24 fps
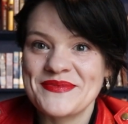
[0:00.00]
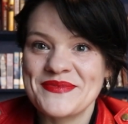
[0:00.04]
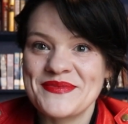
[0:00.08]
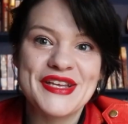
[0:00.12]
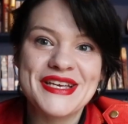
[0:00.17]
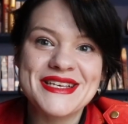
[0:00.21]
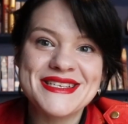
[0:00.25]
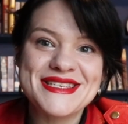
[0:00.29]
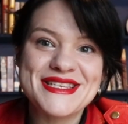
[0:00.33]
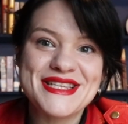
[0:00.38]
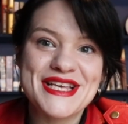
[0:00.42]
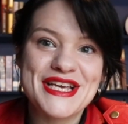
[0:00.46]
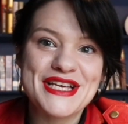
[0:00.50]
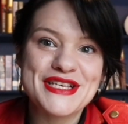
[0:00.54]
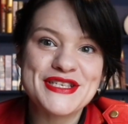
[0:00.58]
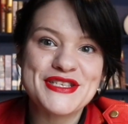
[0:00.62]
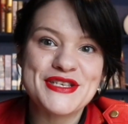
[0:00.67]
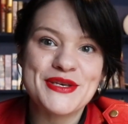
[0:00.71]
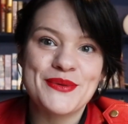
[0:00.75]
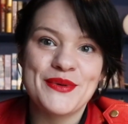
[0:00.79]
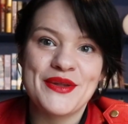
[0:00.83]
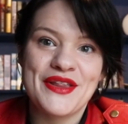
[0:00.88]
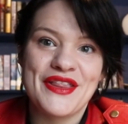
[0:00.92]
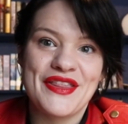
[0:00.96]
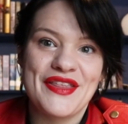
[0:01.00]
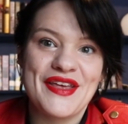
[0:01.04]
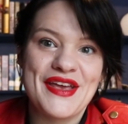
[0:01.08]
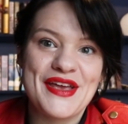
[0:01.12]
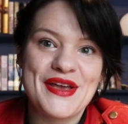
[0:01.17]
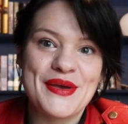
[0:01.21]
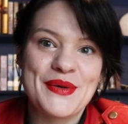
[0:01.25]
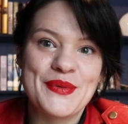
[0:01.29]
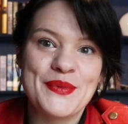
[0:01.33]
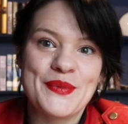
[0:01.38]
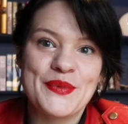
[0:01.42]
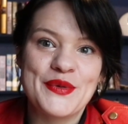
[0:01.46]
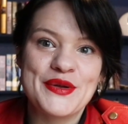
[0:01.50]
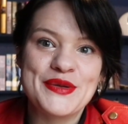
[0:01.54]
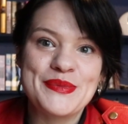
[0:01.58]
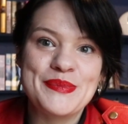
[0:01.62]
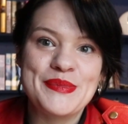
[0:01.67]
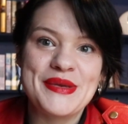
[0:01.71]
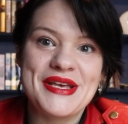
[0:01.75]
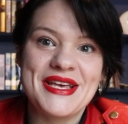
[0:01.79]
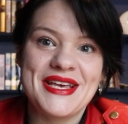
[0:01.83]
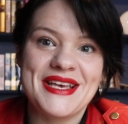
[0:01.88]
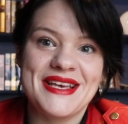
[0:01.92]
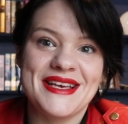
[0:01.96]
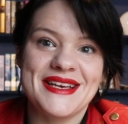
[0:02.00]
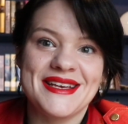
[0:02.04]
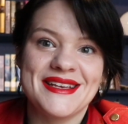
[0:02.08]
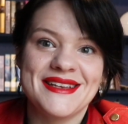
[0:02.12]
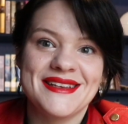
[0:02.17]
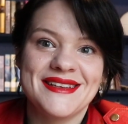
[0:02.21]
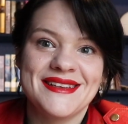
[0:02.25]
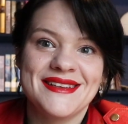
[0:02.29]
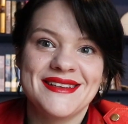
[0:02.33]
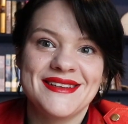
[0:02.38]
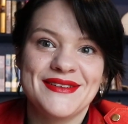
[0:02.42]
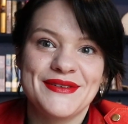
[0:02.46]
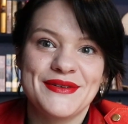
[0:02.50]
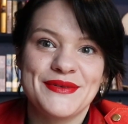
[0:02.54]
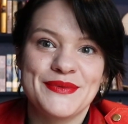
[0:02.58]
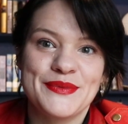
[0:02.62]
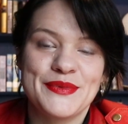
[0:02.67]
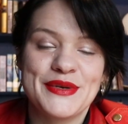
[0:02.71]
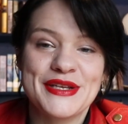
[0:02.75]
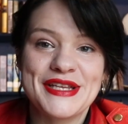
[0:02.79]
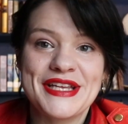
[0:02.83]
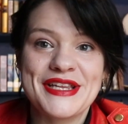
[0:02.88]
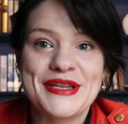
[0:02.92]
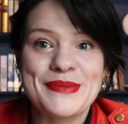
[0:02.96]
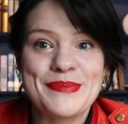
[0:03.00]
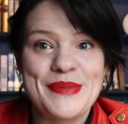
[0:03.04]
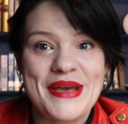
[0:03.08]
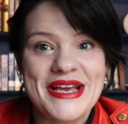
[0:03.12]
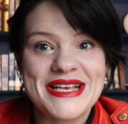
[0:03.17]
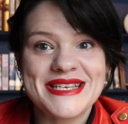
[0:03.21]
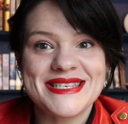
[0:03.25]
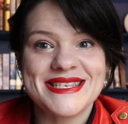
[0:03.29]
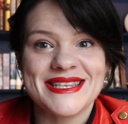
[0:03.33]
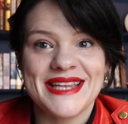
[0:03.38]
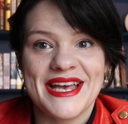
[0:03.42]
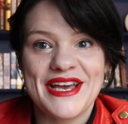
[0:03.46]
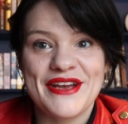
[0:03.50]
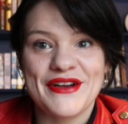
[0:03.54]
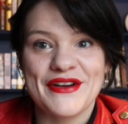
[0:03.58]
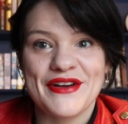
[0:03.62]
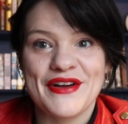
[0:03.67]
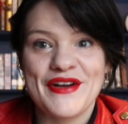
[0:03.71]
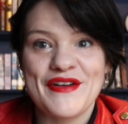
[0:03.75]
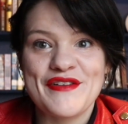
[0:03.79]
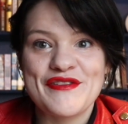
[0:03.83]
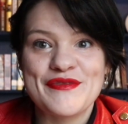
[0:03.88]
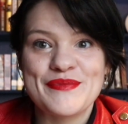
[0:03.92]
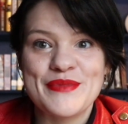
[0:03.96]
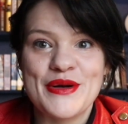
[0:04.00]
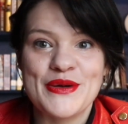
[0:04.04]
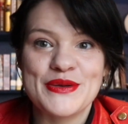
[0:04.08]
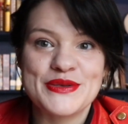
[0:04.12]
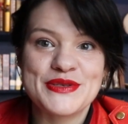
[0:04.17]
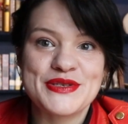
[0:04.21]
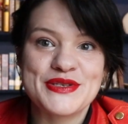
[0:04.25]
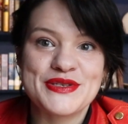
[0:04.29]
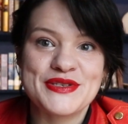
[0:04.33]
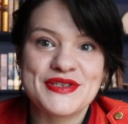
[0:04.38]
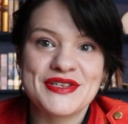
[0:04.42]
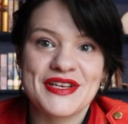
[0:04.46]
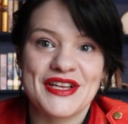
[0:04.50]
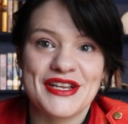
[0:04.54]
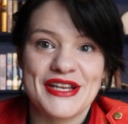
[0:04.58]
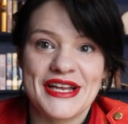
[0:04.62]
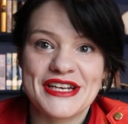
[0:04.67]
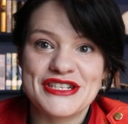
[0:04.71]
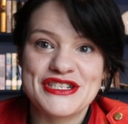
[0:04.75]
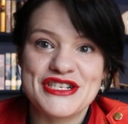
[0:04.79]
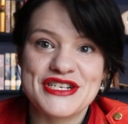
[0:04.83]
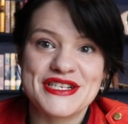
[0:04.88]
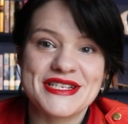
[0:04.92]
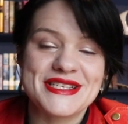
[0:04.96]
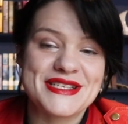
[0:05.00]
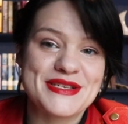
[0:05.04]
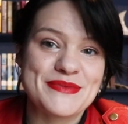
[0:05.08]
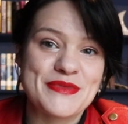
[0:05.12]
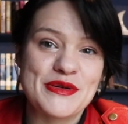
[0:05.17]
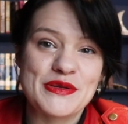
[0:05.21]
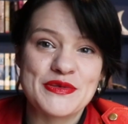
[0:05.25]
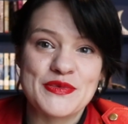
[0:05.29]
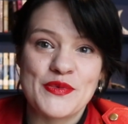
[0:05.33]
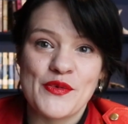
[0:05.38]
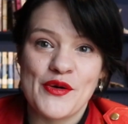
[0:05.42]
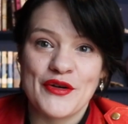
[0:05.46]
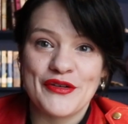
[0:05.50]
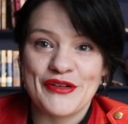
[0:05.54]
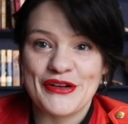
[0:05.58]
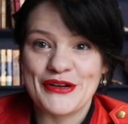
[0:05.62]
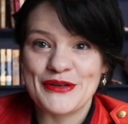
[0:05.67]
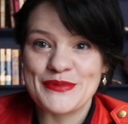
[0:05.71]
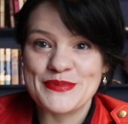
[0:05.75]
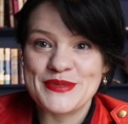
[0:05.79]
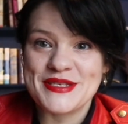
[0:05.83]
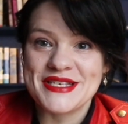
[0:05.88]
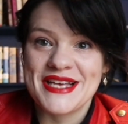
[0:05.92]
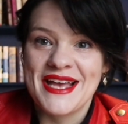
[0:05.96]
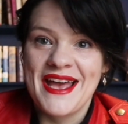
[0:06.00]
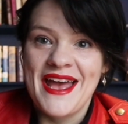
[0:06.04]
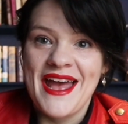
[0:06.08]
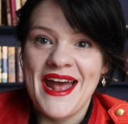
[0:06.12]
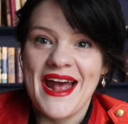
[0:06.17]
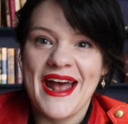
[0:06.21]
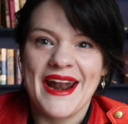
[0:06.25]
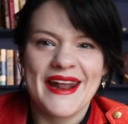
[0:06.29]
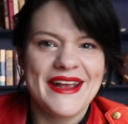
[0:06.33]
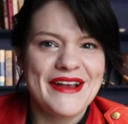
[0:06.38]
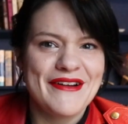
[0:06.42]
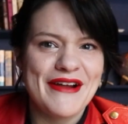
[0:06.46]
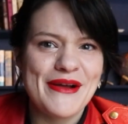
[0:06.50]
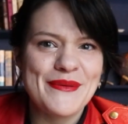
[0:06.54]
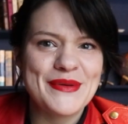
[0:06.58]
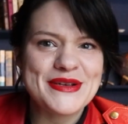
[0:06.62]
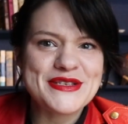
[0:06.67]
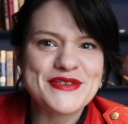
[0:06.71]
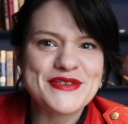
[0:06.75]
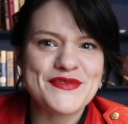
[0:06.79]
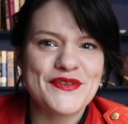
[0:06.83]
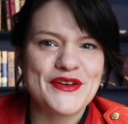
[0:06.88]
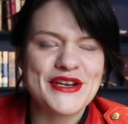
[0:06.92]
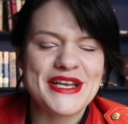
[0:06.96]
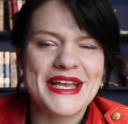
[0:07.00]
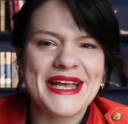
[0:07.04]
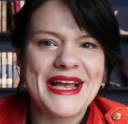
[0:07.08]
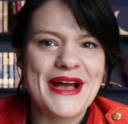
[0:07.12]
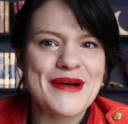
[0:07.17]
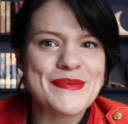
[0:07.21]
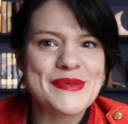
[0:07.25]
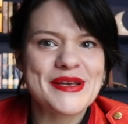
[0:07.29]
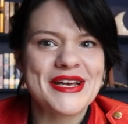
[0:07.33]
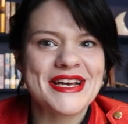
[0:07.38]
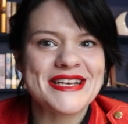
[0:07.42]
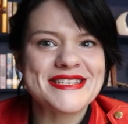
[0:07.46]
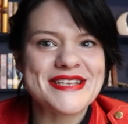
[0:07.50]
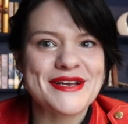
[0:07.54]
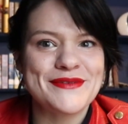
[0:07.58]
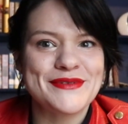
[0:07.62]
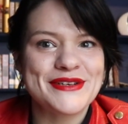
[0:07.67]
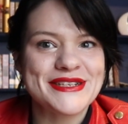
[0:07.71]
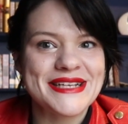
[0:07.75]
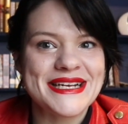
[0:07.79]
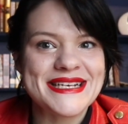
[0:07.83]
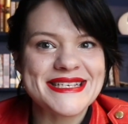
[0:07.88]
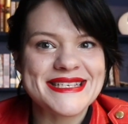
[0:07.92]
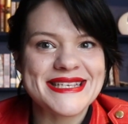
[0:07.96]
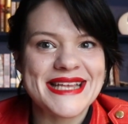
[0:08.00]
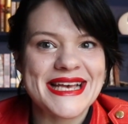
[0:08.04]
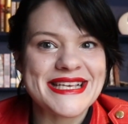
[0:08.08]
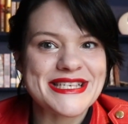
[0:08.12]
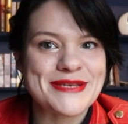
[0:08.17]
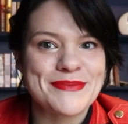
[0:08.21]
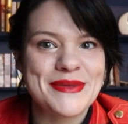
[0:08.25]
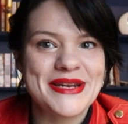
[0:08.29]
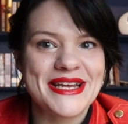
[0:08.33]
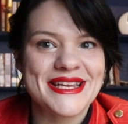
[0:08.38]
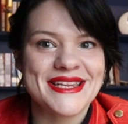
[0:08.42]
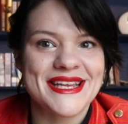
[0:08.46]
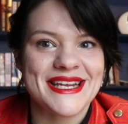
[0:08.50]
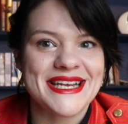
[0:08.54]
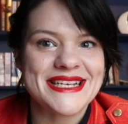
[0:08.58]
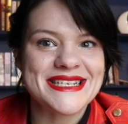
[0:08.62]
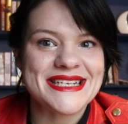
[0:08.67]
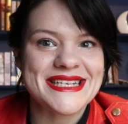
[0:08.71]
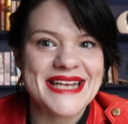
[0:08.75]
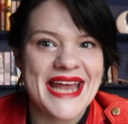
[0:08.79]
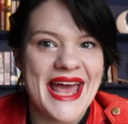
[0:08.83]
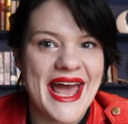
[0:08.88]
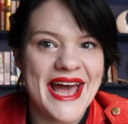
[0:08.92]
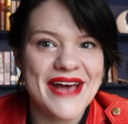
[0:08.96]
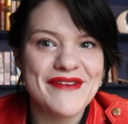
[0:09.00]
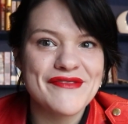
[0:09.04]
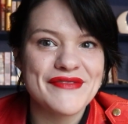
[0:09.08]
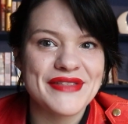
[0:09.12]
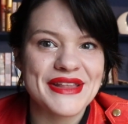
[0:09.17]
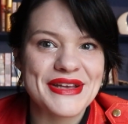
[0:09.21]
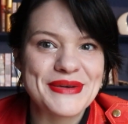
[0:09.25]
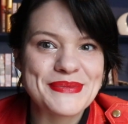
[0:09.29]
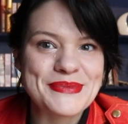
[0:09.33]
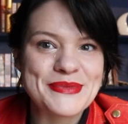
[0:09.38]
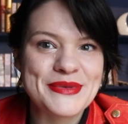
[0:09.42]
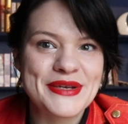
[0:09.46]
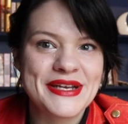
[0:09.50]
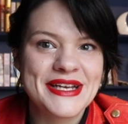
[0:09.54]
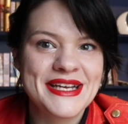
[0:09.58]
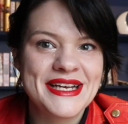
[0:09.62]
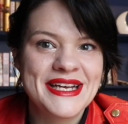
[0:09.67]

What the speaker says: These things you would think would be really the base layer of most collections and most wardrobes, and here I was freaking out because I realized last minute that I didn't have them.